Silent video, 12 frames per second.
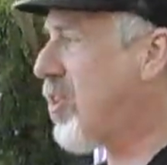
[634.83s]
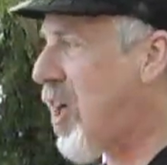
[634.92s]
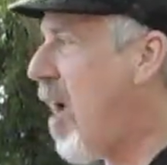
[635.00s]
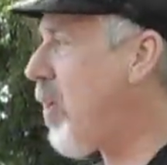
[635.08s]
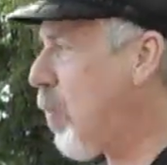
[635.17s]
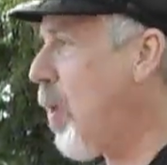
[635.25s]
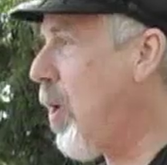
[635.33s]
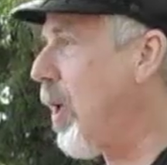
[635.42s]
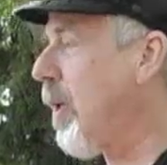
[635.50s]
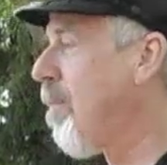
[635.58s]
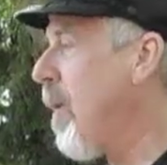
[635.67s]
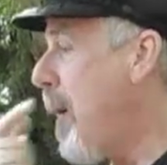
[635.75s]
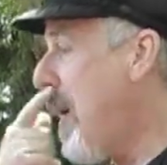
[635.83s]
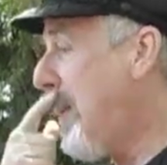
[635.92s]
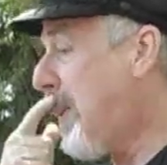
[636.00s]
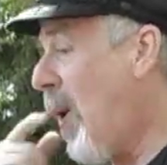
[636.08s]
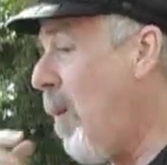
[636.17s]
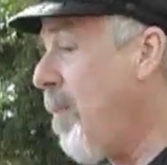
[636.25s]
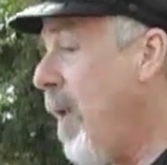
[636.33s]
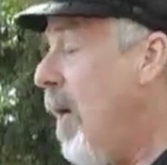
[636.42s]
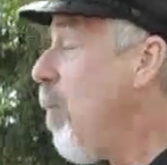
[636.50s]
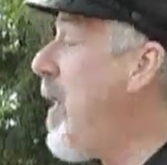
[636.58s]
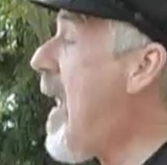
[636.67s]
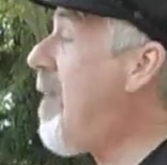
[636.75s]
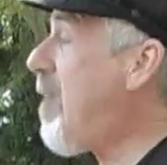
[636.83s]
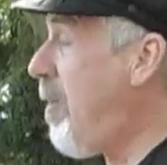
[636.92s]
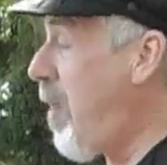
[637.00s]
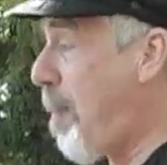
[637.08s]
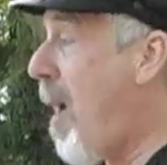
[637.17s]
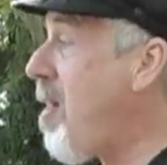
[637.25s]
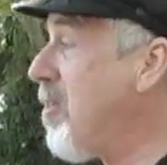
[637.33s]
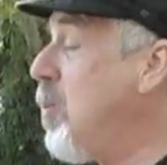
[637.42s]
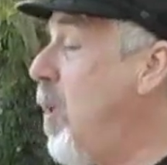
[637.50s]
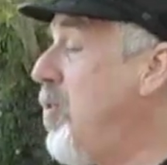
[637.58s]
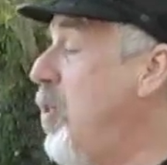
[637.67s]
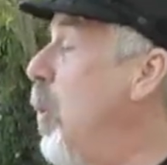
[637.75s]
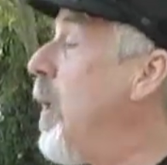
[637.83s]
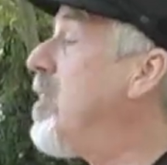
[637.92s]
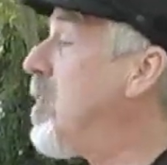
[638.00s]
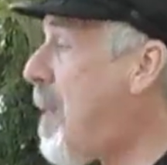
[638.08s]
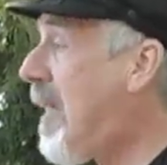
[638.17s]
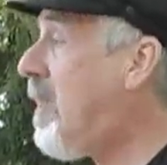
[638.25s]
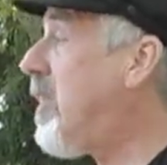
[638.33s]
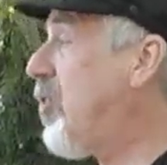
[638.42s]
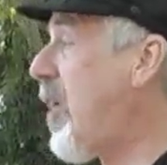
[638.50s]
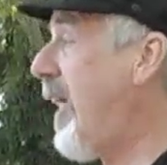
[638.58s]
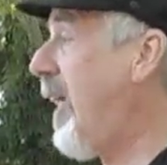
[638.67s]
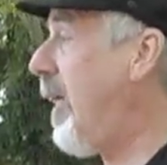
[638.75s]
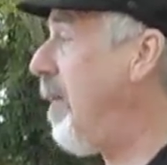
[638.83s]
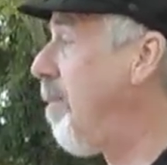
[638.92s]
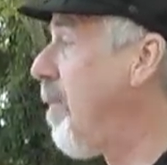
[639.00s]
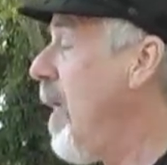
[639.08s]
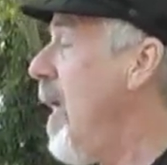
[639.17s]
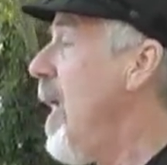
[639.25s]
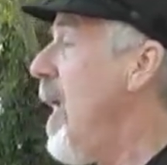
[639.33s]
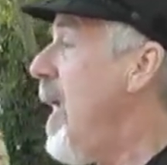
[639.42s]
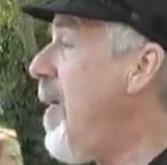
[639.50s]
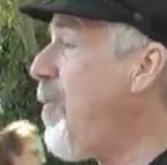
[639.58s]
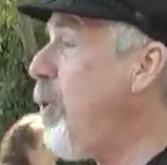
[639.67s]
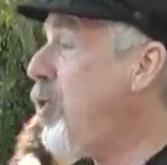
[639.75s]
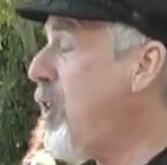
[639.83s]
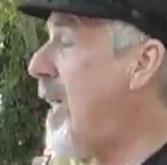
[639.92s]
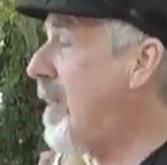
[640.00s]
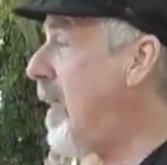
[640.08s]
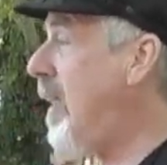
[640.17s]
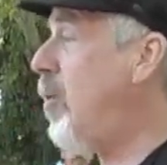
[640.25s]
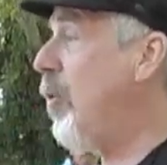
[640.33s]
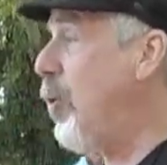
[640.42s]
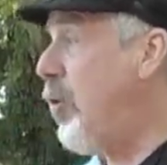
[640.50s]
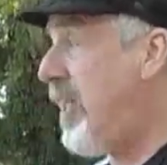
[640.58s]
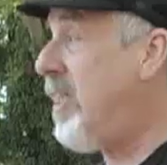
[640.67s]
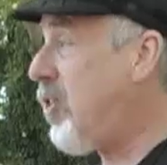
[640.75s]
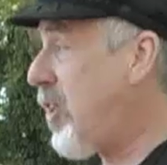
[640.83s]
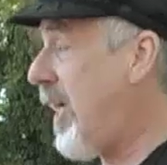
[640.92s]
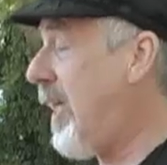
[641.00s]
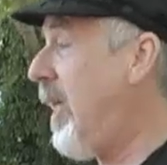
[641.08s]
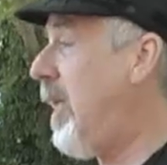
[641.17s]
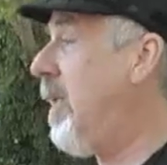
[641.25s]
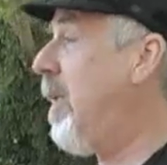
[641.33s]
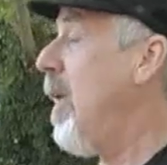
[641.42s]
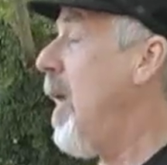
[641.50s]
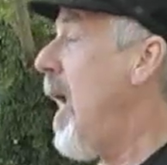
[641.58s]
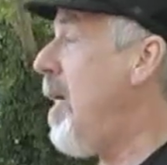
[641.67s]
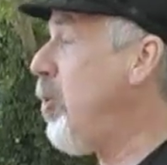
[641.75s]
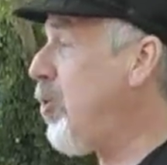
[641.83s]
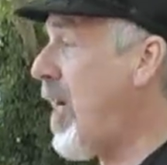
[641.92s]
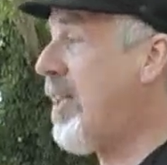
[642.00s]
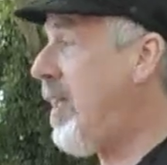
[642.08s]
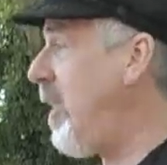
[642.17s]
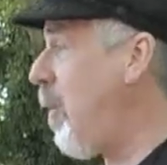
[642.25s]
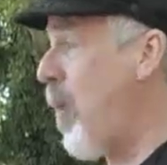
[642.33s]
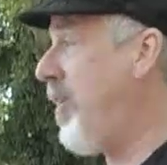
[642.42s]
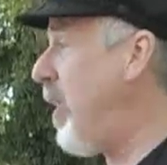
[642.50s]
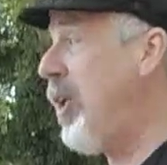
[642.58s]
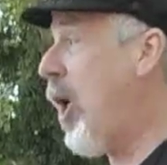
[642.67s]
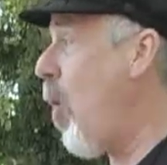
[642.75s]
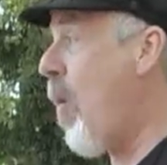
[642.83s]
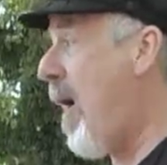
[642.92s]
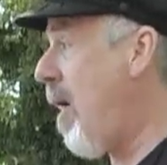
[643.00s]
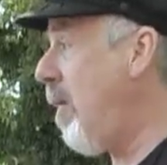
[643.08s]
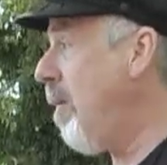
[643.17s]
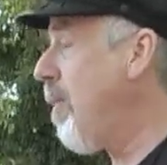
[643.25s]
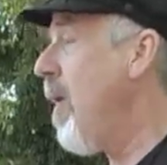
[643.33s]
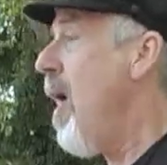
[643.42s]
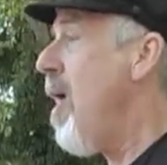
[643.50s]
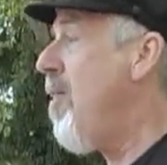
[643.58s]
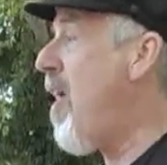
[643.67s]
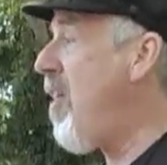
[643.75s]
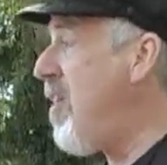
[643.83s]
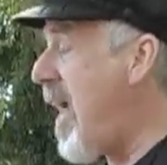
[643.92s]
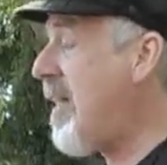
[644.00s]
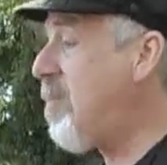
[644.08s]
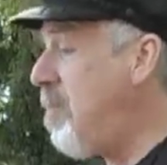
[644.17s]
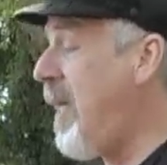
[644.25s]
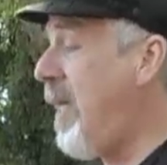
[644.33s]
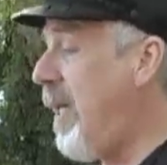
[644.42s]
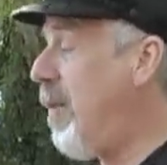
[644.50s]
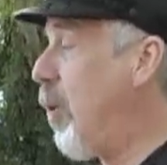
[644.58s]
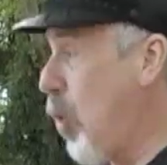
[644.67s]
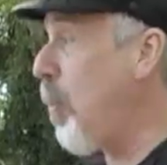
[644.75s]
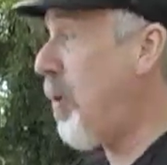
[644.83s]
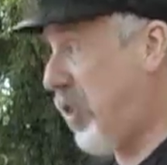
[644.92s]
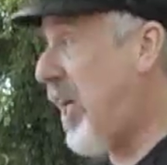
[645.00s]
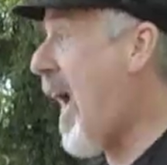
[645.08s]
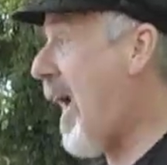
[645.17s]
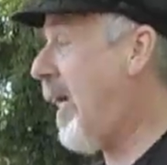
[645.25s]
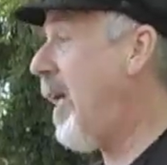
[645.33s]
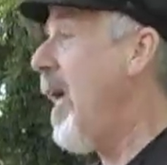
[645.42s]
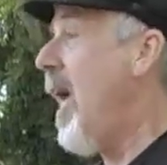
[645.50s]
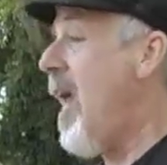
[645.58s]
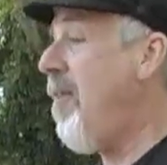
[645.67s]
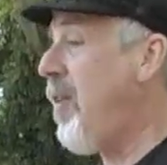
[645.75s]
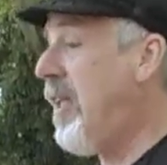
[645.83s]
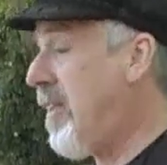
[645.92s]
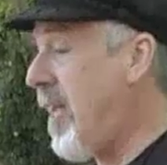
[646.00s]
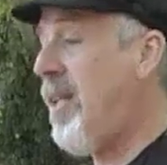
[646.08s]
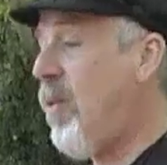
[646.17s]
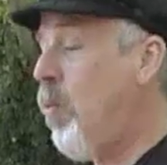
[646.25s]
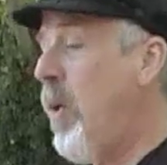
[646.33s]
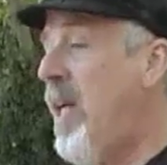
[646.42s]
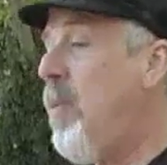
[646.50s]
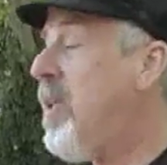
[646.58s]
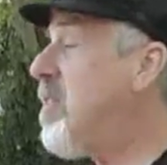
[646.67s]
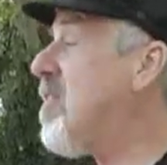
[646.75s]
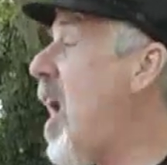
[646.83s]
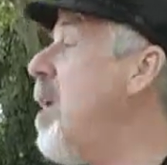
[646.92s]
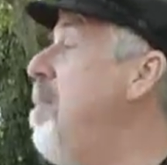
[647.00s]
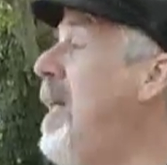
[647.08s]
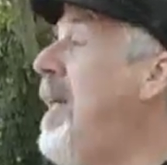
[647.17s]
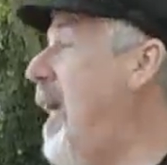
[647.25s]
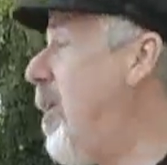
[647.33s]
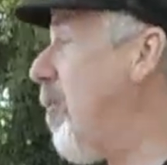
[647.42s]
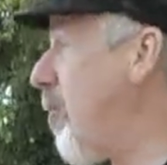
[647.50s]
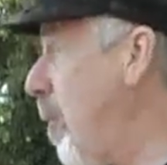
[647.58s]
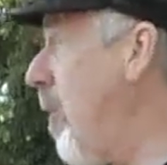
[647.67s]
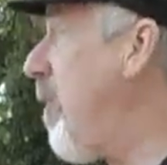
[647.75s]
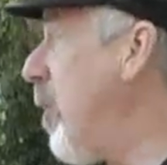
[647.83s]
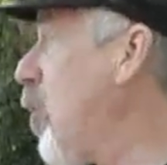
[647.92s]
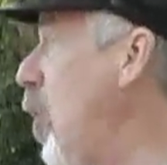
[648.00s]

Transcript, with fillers: solid work. So we had, and the policy was you were expected to check in. If you checked in or if you didn't check in, and you checked in and what didn't go well, then the next meeting, the group would check, and if it didn't, we would assign a mediator from within the